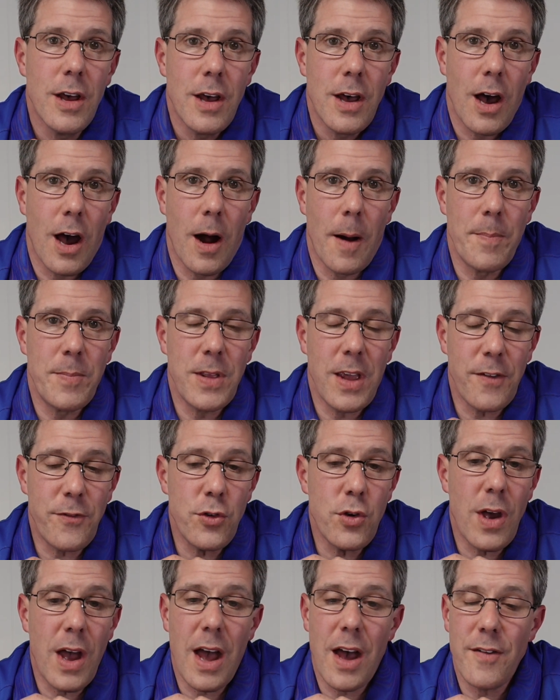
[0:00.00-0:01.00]
Um, if you
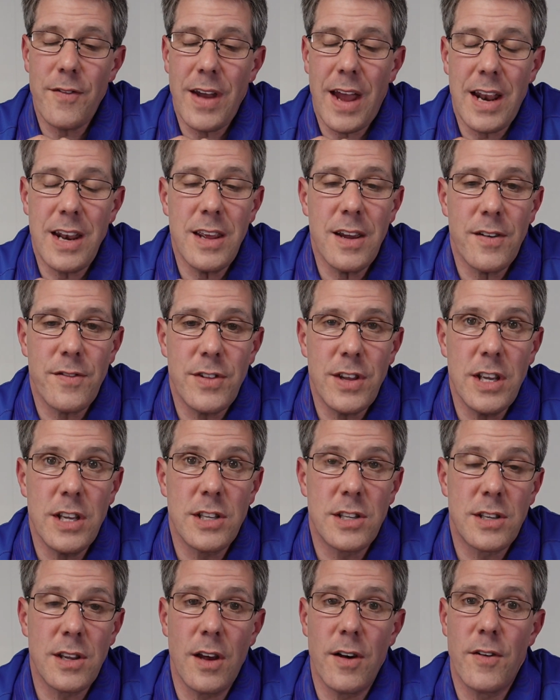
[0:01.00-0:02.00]
have any of
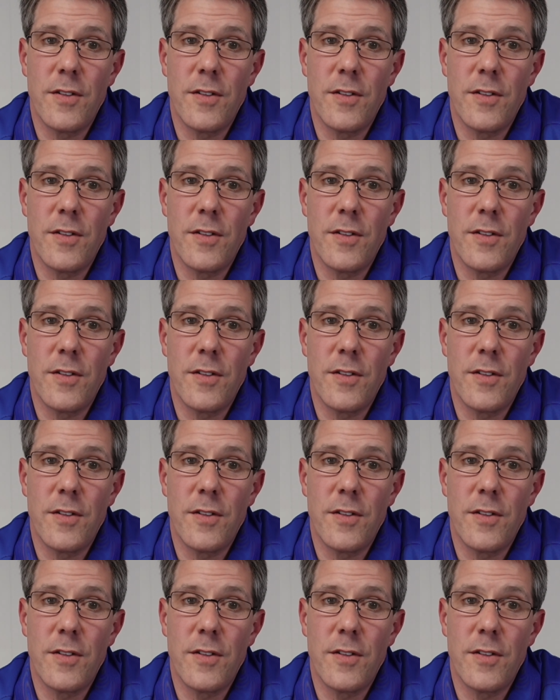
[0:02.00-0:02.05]
these uh,